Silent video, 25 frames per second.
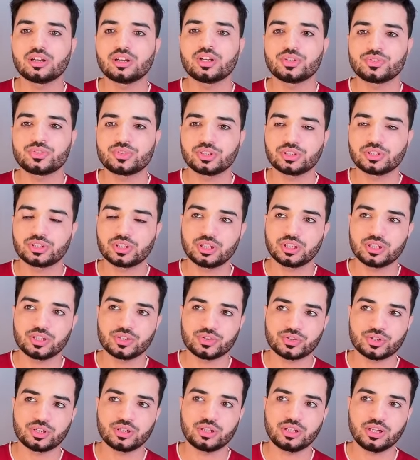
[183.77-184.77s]
agent
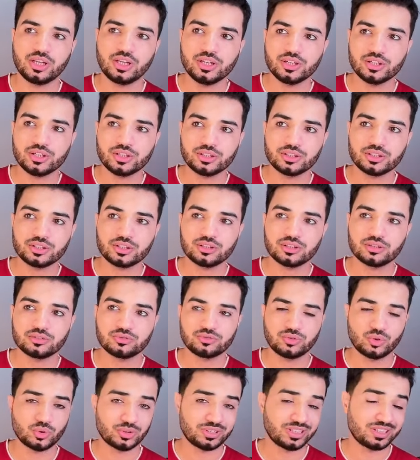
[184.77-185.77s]
collision layer
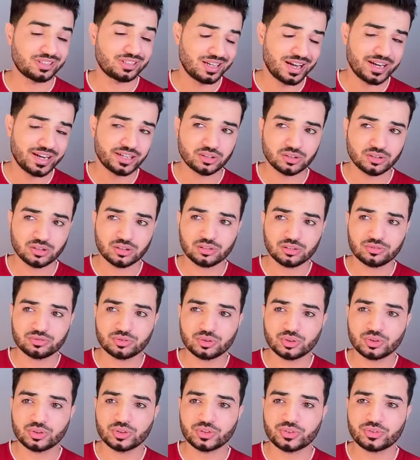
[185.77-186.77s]
for the ragdoll of
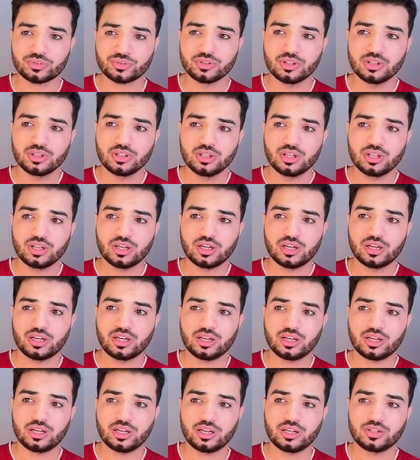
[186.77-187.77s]
course
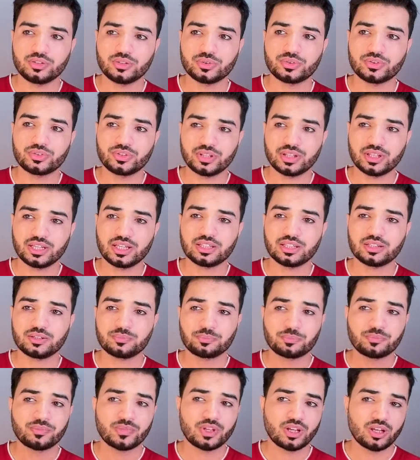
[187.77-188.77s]
and you see that
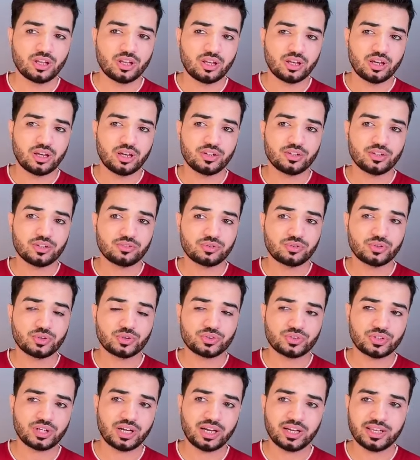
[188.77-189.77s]
and of
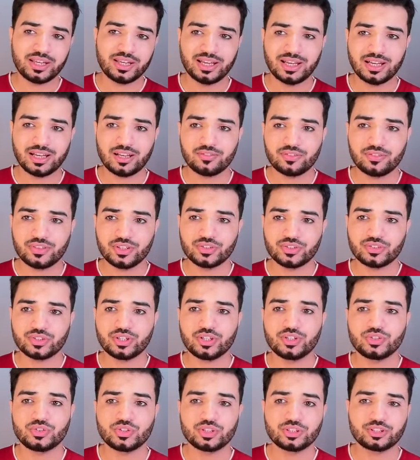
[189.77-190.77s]
course I have this
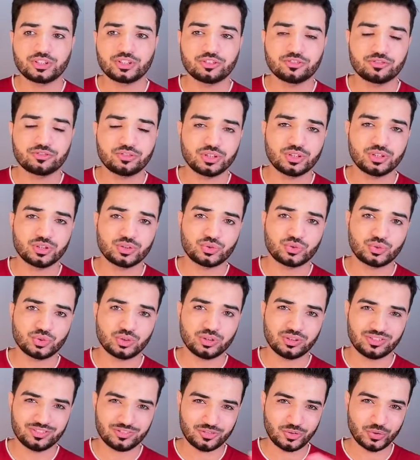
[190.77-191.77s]
agent configure
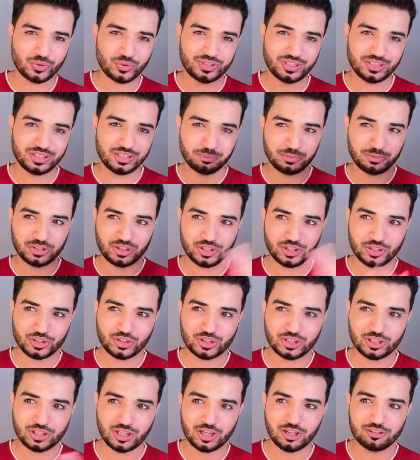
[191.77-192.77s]
joint for the
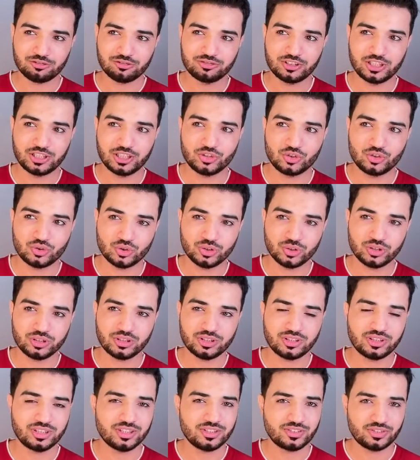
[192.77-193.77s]
limitation of the
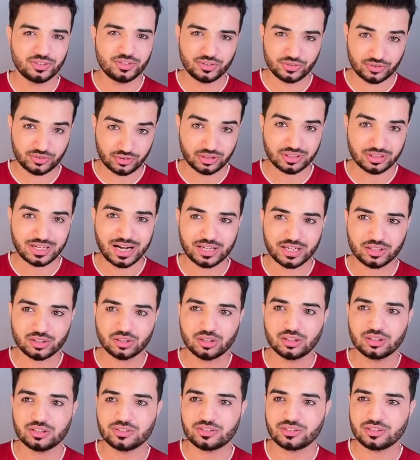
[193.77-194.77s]
joint this is
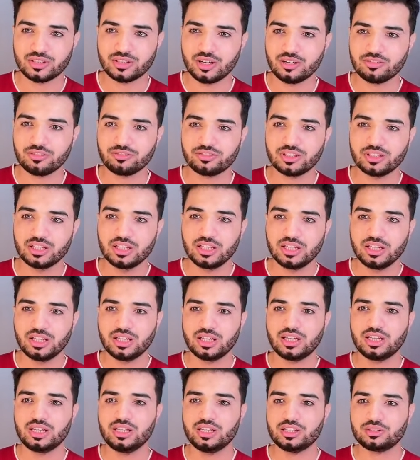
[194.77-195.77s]
ragdoll stuff
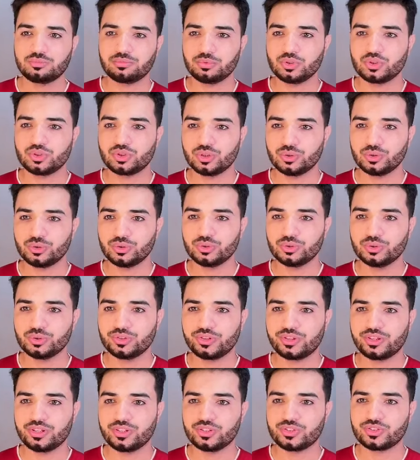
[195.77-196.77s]
and let me show
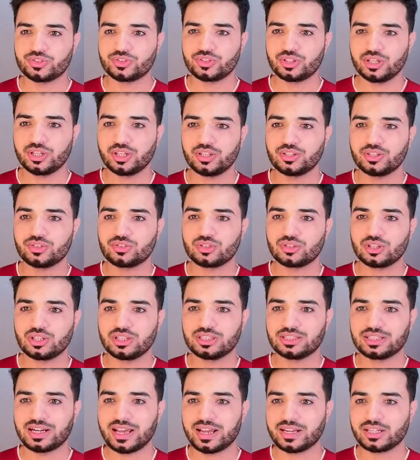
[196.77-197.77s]
you this test
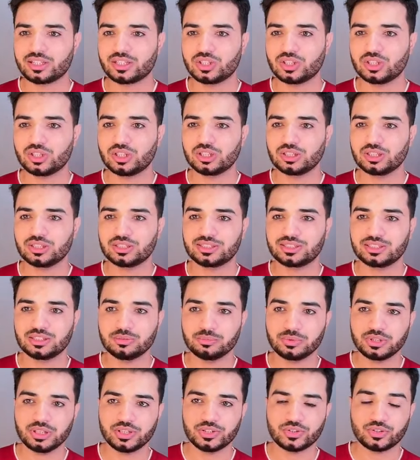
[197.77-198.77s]
ragdoll
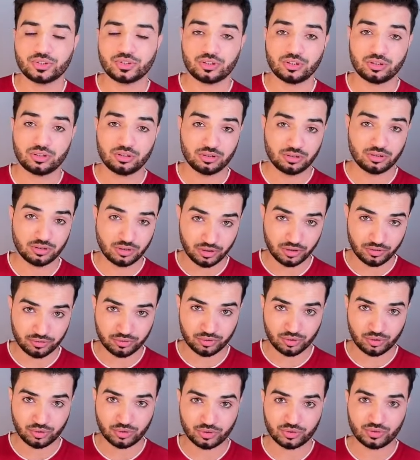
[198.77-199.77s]
simulation of
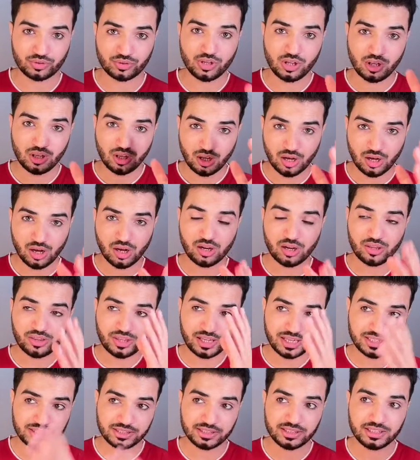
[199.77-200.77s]
course all
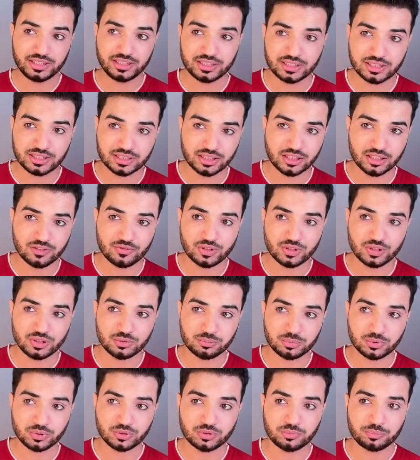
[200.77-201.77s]
that it's
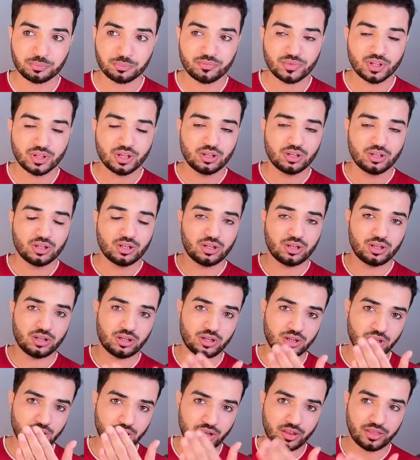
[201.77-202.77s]
available
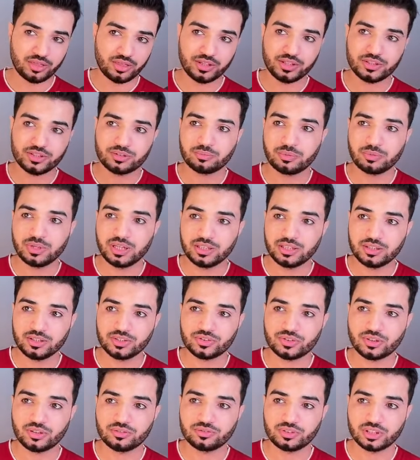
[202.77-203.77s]
uh, on this
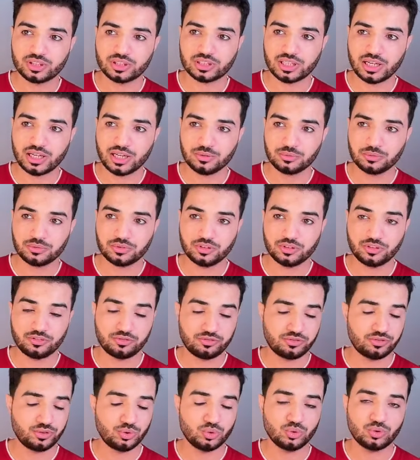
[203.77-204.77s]
playlist of the crowd
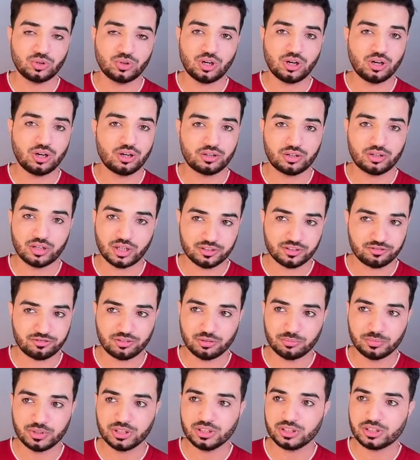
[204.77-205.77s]
if you are not
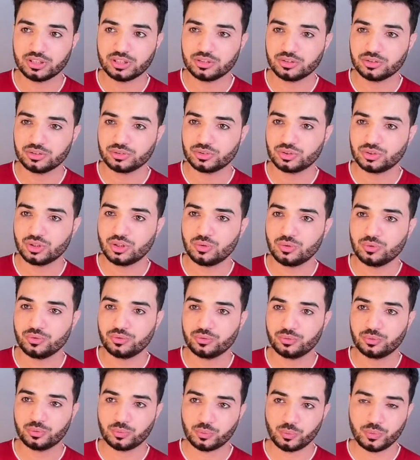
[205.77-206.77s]
familiar. So
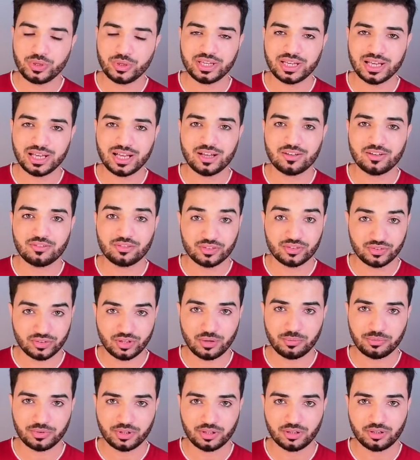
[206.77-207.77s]
we have
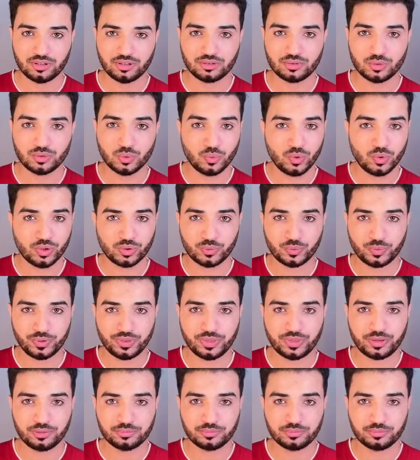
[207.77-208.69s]
something to work with.